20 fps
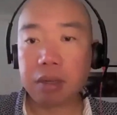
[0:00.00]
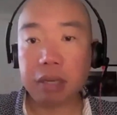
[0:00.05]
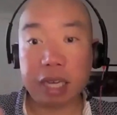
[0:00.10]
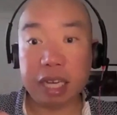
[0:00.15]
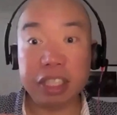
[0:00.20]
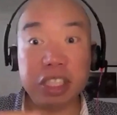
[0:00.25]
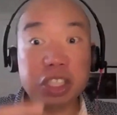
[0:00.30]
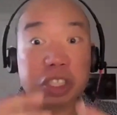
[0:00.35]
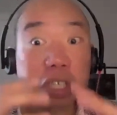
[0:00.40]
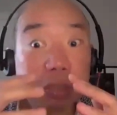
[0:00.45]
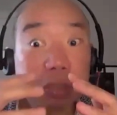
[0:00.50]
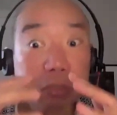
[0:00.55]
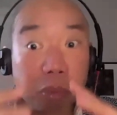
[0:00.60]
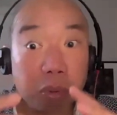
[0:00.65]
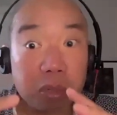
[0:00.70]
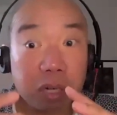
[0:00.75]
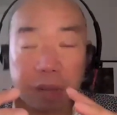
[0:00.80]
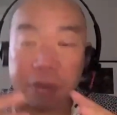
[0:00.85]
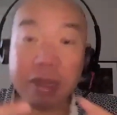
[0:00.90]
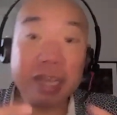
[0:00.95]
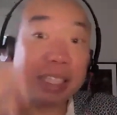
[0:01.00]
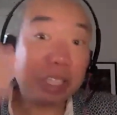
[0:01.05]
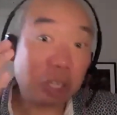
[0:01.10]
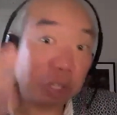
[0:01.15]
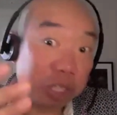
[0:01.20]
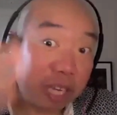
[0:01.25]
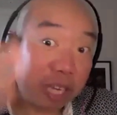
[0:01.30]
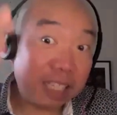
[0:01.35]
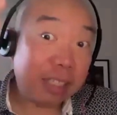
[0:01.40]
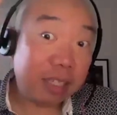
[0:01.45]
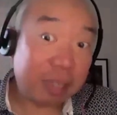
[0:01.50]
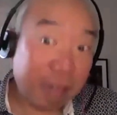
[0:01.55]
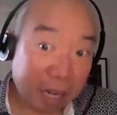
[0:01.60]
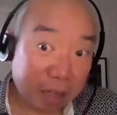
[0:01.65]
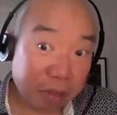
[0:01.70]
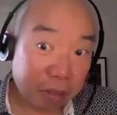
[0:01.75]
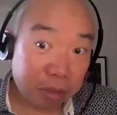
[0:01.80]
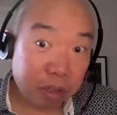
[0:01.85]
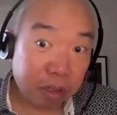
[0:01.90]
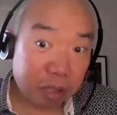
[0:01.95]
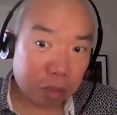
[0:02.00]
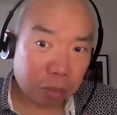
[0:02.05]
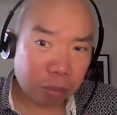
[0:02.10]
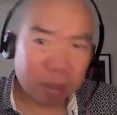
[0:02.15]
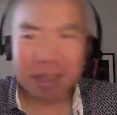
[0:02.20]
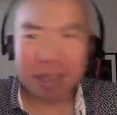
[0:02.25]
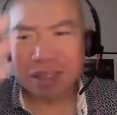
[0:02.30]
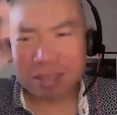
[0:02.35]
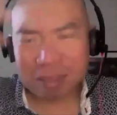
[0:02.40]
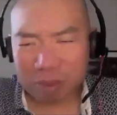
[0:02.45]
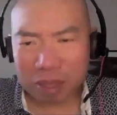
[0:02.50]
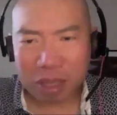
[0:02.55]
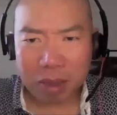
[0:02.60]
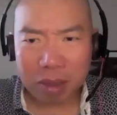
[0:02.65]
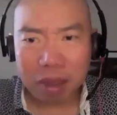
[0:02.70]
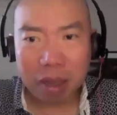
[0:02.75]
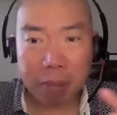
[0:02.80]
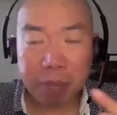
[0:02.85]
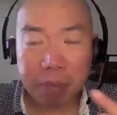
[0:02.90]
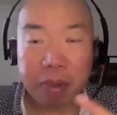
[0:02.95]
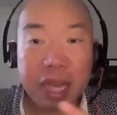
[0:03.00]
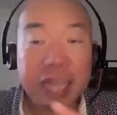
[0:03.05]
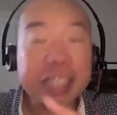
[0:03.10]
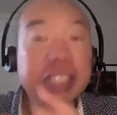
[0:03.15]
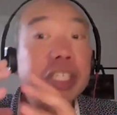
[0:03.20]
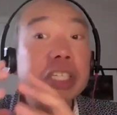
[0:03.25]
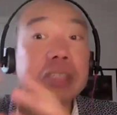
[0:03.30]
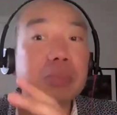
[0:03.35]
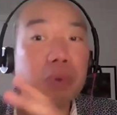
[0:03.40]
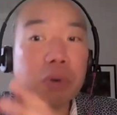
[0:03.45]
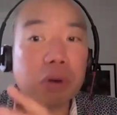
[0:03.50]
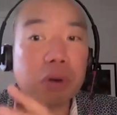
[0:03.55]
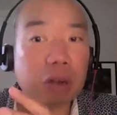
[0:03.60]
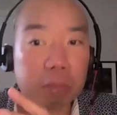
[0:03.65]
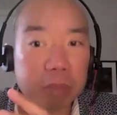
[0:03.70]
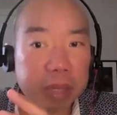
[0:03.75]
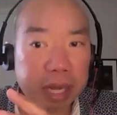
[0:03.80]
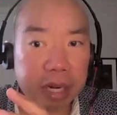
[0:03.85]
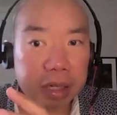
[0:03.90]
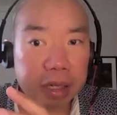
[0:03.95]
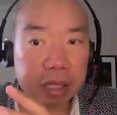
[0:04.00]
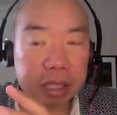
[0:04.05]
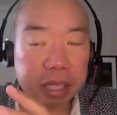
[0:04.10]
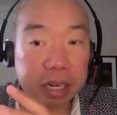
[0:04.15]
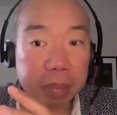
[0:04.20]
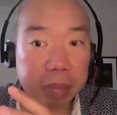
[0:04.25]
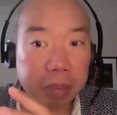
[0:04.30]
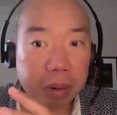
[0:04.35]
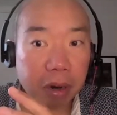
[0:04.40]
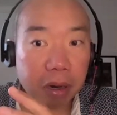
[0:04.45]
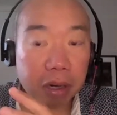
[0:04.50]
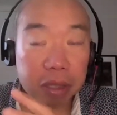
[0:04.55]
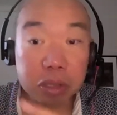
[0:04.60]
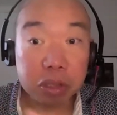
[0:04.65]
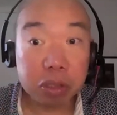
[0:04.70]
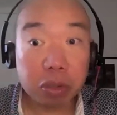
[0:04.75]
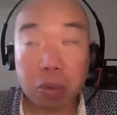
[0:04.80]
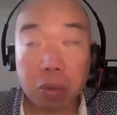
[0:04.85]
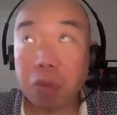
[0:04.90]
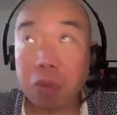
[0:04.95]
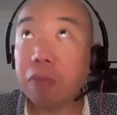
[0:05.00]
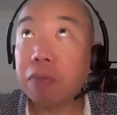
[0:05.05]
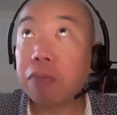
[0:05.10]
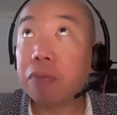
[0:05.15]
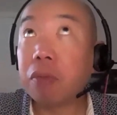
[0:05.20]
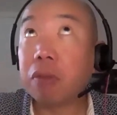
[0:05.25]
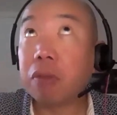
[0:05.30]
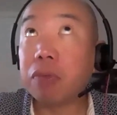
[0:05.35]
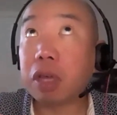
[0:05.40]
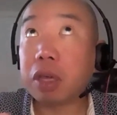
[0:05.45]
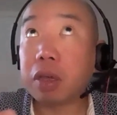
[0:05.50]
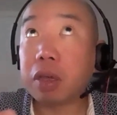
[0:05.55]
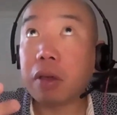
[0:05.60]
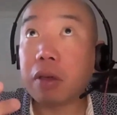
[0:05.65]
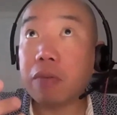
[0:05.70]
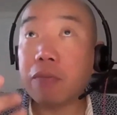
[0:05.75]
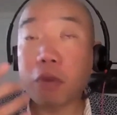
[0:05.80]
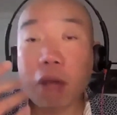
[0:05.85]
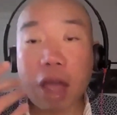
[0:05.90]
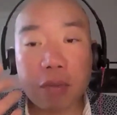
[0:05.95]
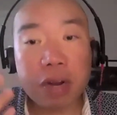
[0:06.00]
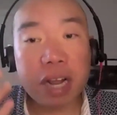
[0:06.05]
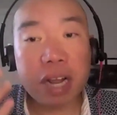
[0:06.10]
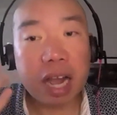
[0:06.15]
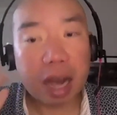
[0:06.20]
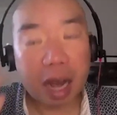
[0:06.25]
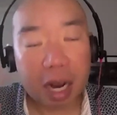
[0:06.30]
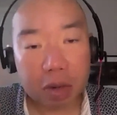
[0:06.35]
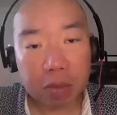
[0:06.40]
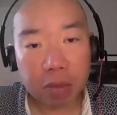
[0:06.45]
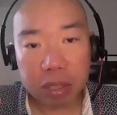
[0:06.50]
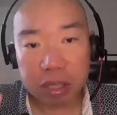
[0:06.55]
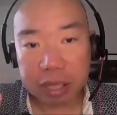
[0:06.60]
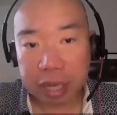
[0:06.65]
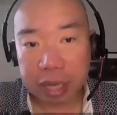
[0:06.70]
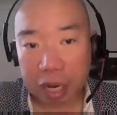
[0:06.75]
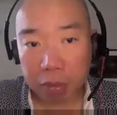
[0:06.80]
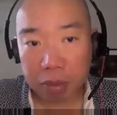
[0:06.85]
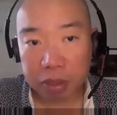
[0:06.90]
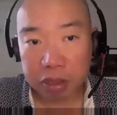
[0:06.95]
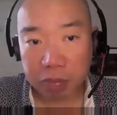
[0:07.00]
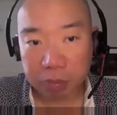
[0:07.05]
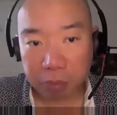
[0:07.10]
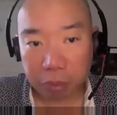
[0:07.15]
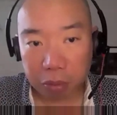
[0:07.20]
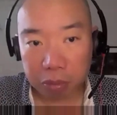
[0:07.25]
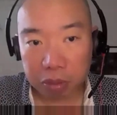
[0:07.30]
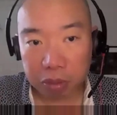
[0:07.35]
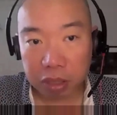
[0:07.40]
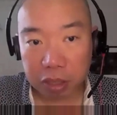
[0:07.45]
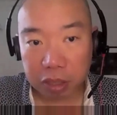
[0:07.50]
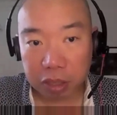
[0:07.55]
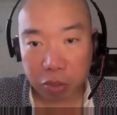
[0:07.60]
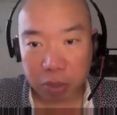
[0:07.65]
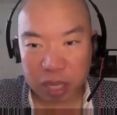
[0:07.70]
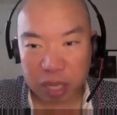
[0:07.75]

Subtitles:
it's just more, it contains nitrogen as well. It's just more complicated to take apart. And so for every 100 calories of protein that you